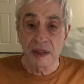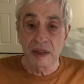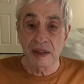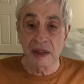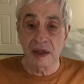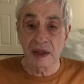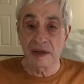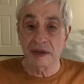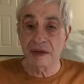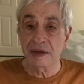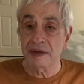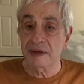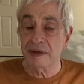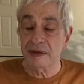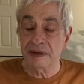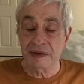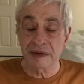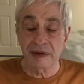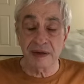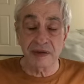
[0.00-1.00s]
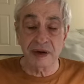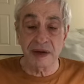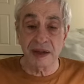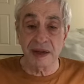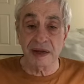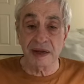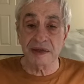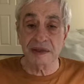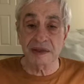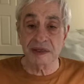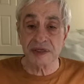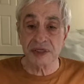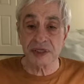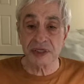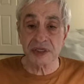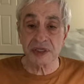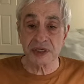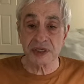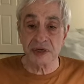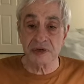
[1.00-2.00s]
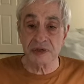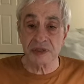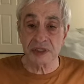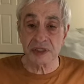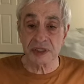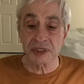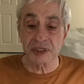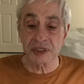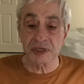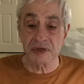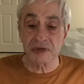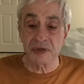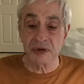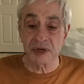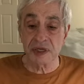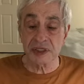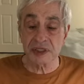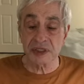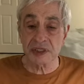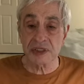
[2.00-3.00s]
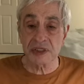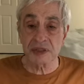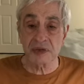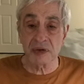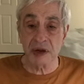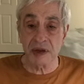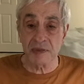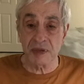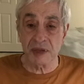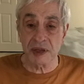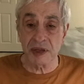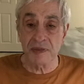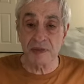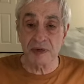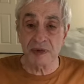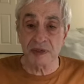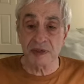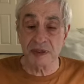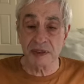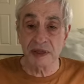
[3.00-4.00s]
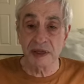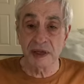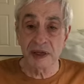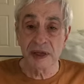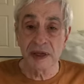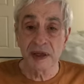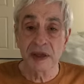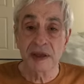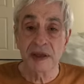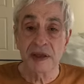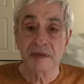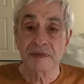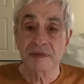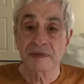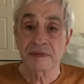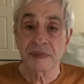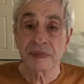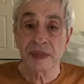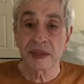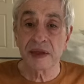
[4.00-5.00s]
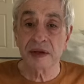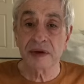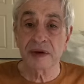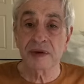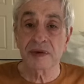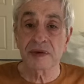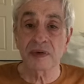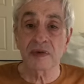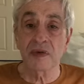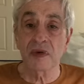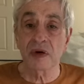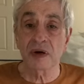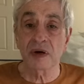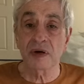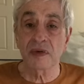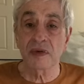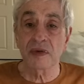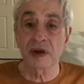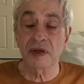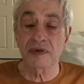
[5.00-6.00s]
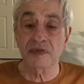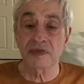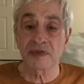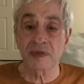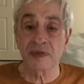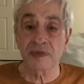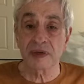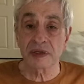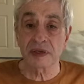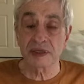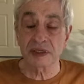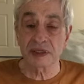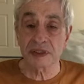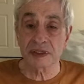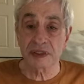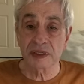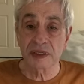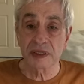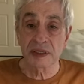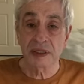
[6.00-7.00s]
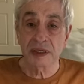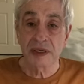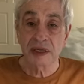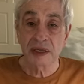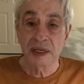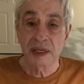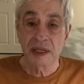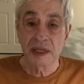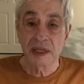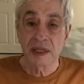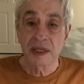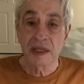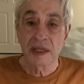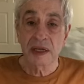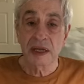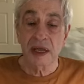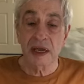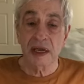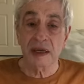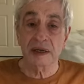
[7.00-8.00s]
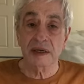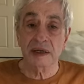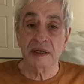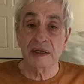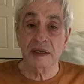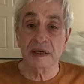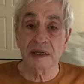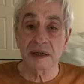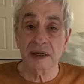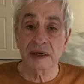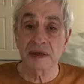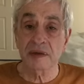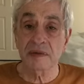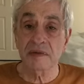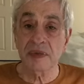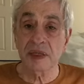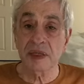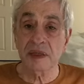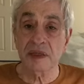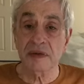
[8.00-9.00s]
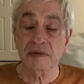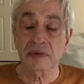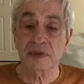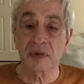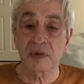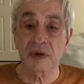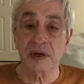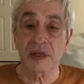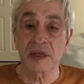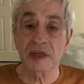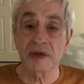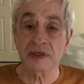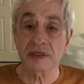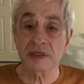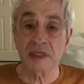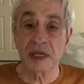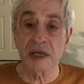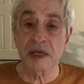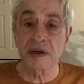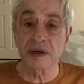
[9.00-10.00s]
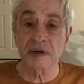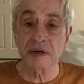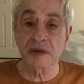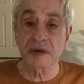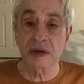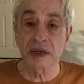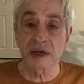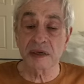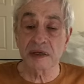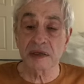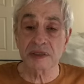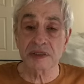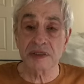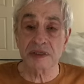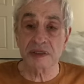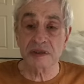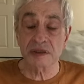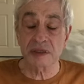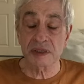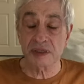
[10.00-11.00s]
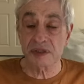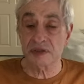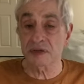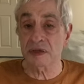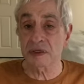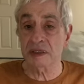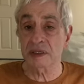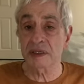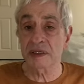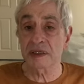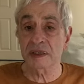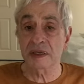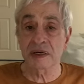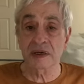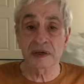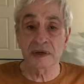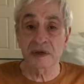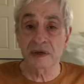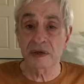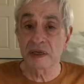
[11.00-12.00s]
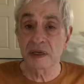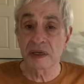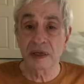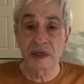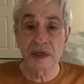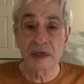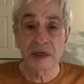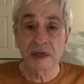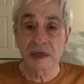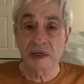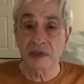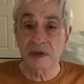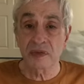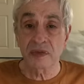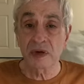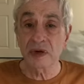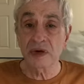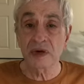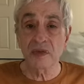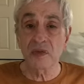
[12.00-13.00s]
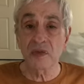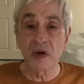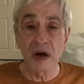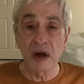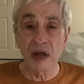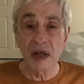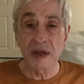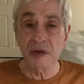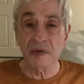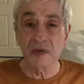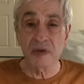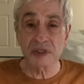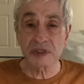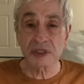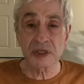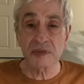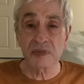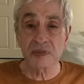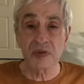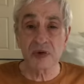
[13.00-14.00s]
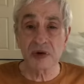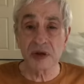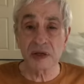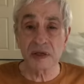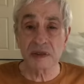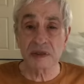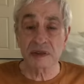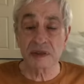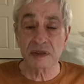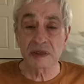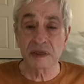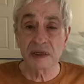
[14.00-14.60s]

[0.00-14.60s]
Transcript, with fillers: that there are endless excuses and reasons why people, you know, walk away from this and then you meet them 20 years later and it's it's really you know you wonder why what's the point